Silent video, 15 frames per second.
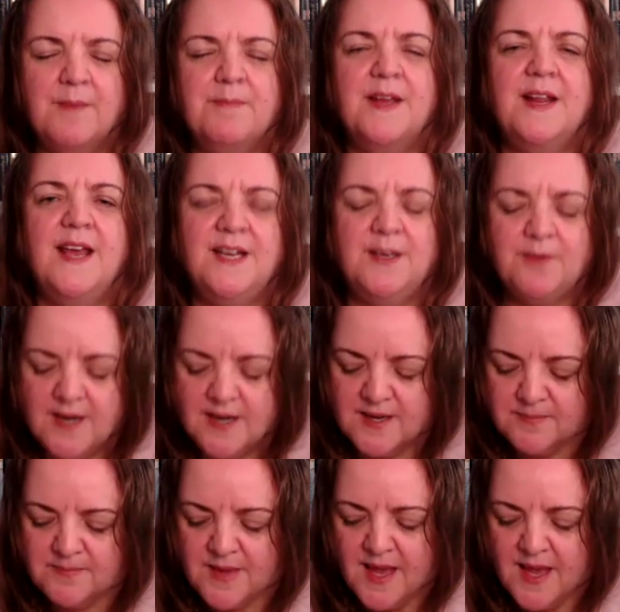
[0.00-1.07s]
But
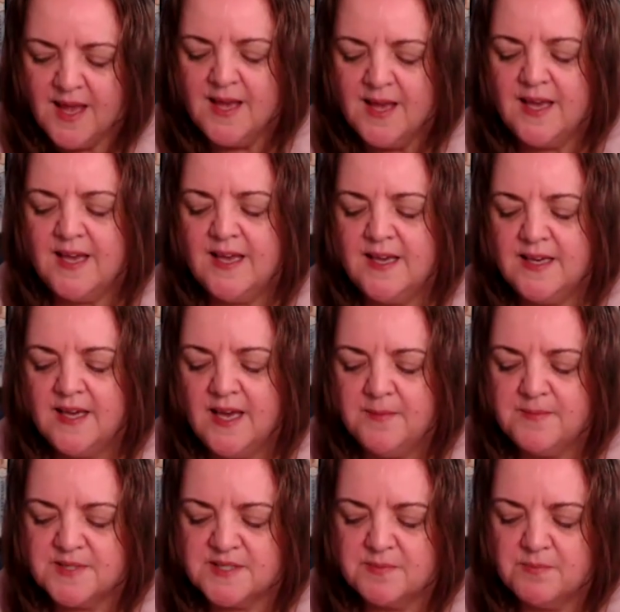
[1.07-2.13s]
anyway, he
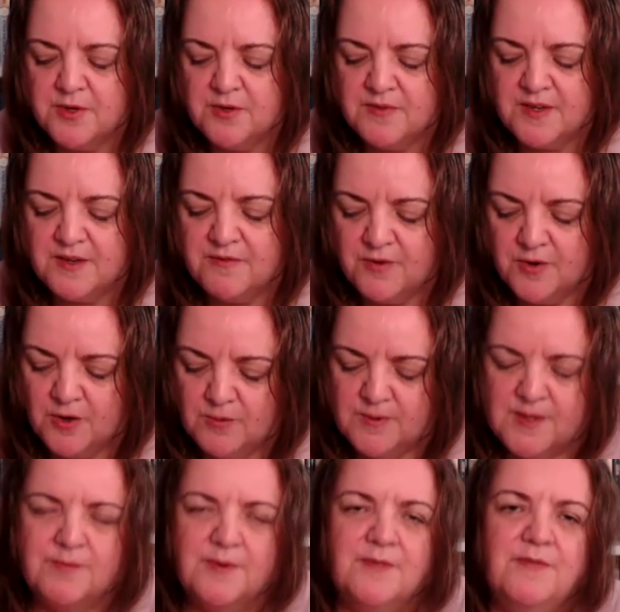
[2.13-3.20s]
keeps moving
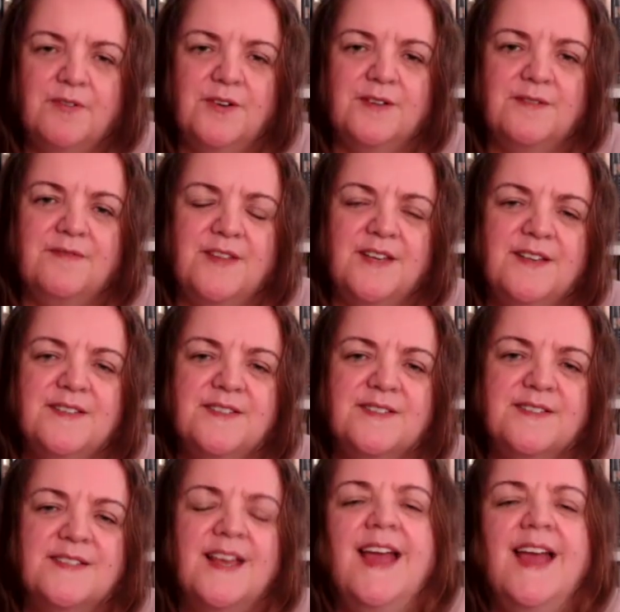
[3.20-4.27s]
forward with all of
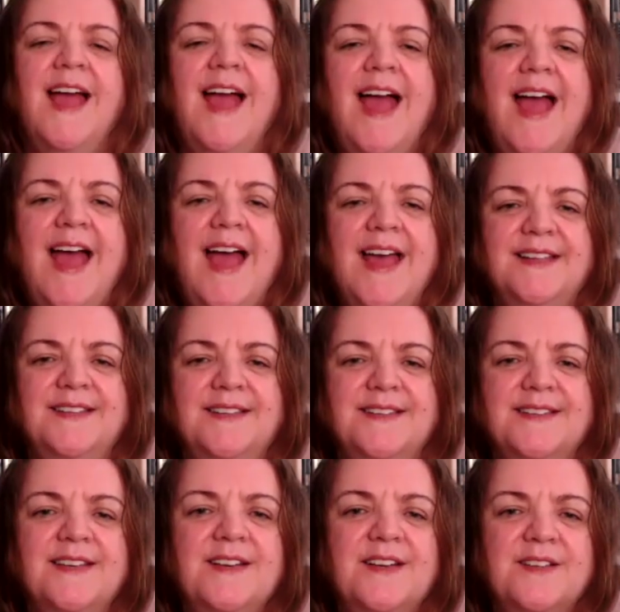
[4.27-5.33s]
this
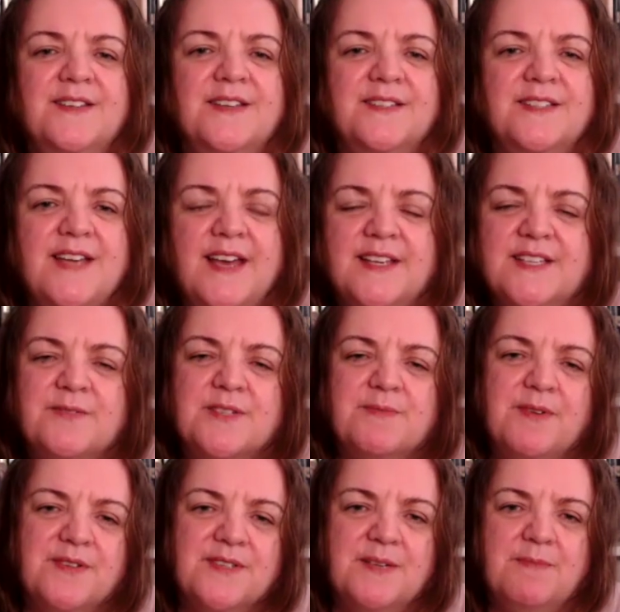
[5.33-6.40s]
and takes
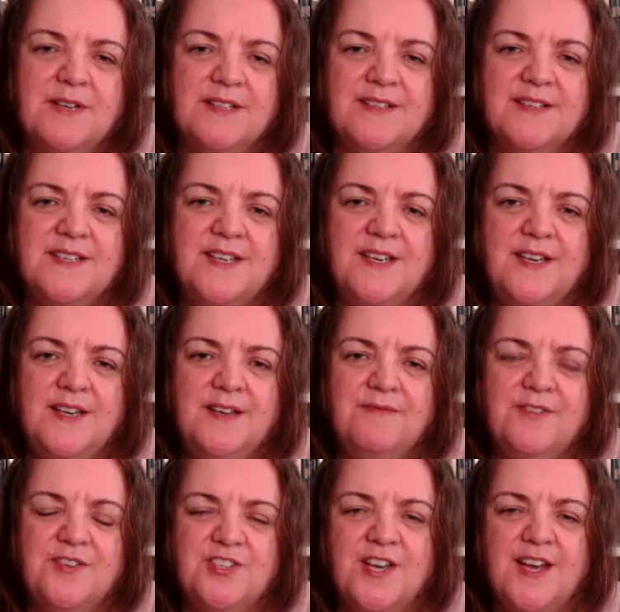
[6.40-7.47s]
responsibility
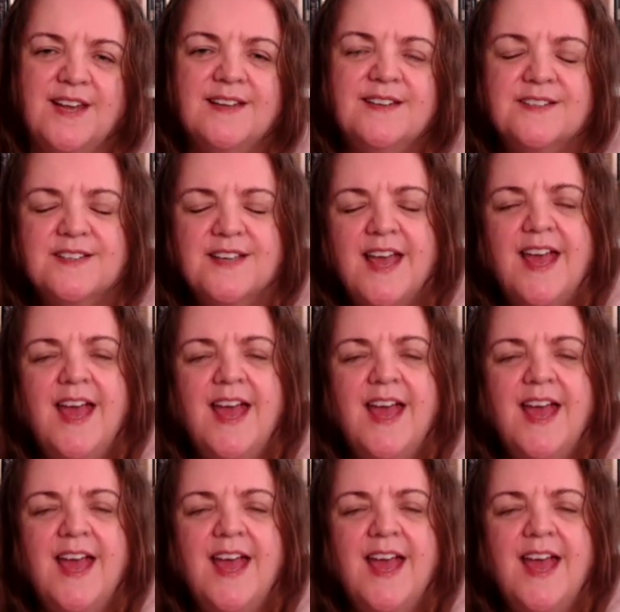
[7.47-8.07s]
for Jet.